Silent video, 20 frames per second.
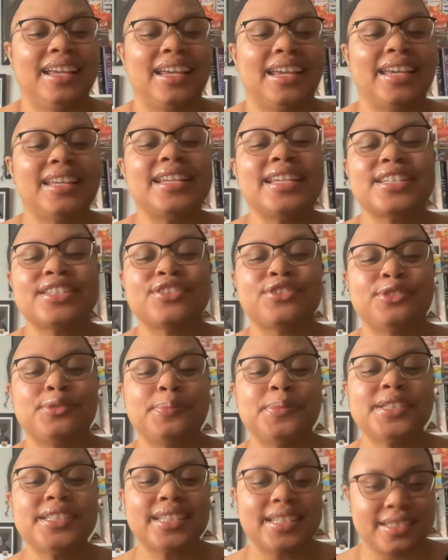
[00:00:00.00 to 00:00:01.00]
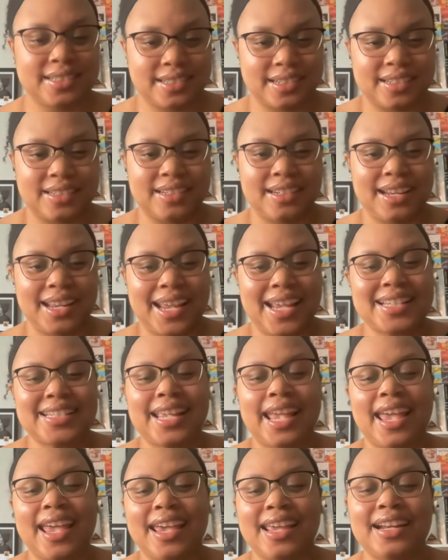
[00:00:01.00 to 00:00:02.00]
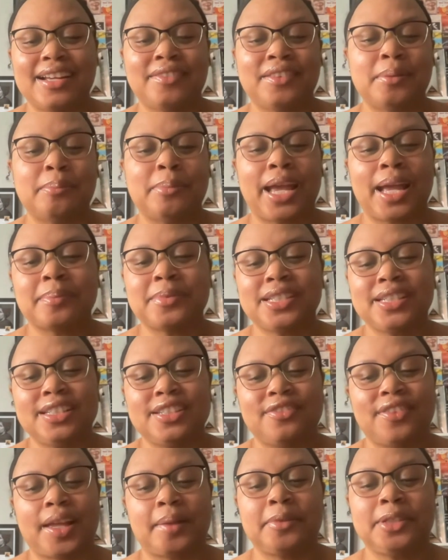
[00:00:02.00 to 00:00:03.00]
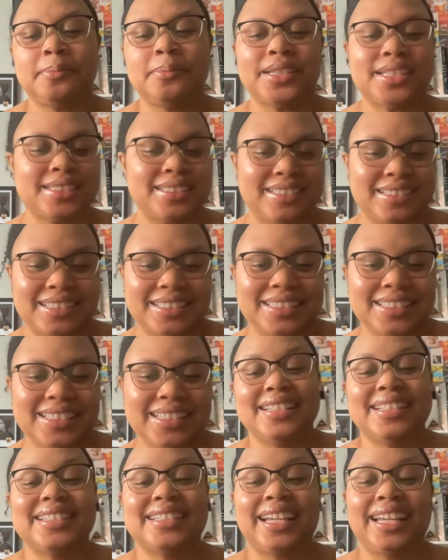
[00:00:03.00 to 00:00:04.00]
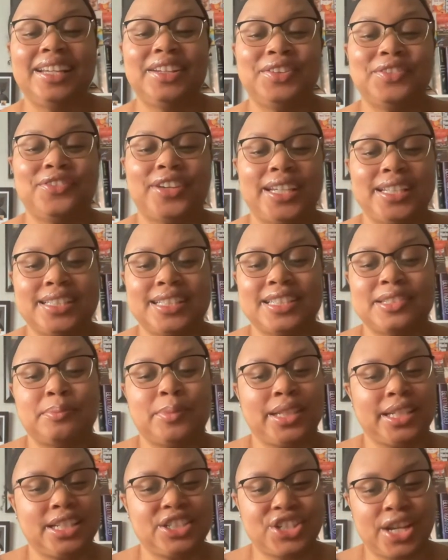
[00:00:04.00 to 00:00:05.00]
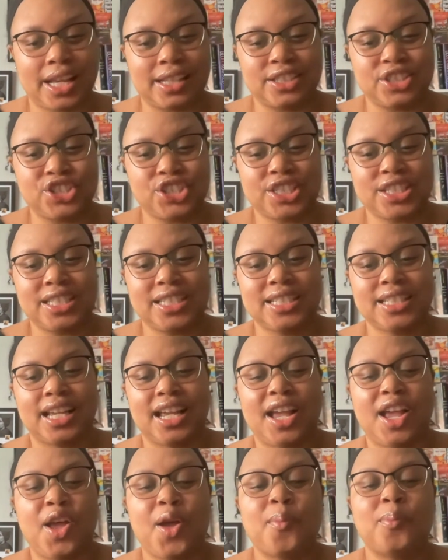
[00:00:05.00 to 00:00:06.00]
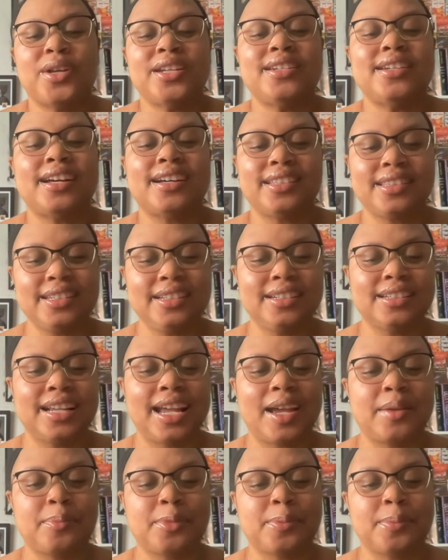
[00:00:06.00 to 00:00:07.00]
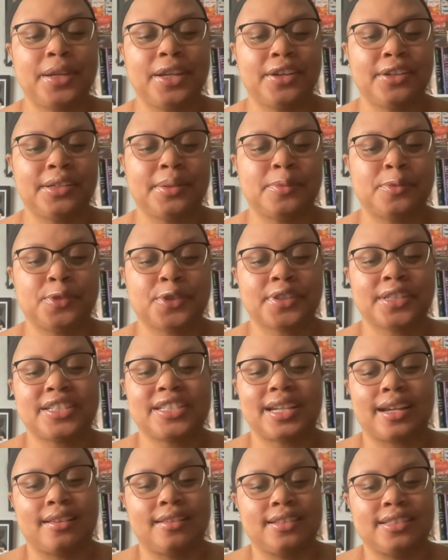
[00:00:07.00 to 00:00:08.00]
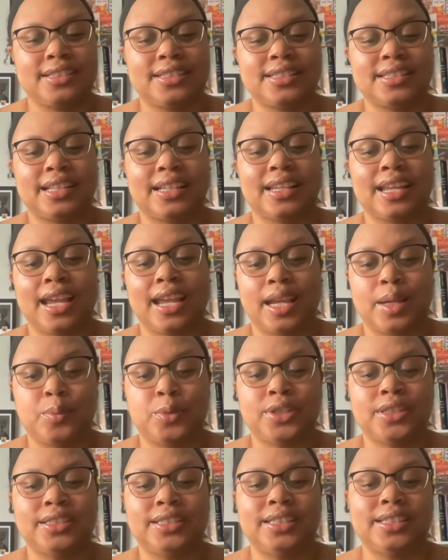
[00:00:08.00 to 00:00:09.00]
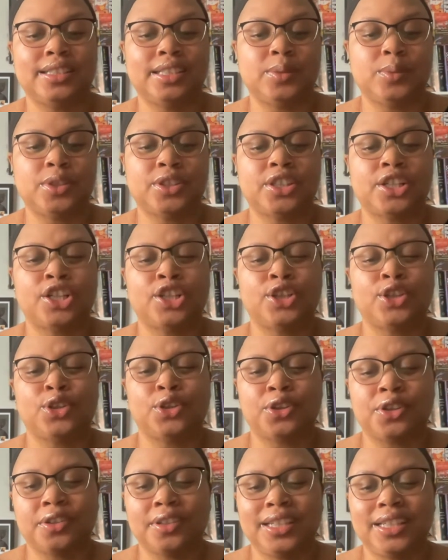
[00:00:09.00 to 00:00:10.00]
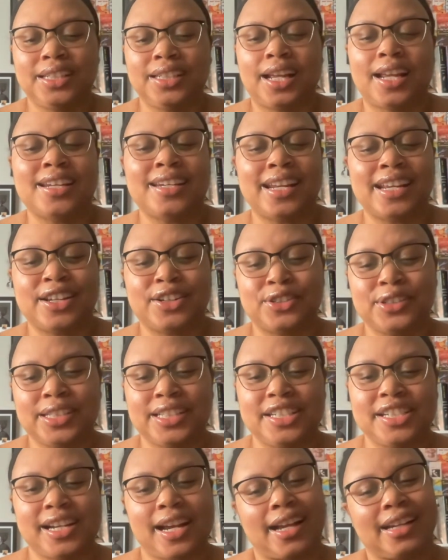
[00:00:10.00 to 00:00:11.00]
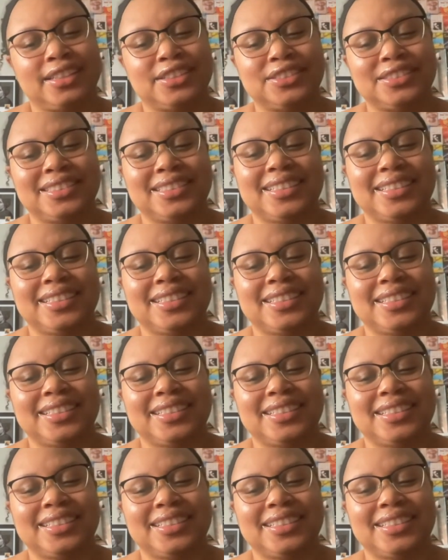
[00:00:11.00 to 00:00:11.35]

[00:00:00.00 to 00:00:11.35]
In his new position as head of the Baptiste family business, Saint faces many challenges, but nothing could have prepared him for the challenges that came with dealing with the alluring Naoki child.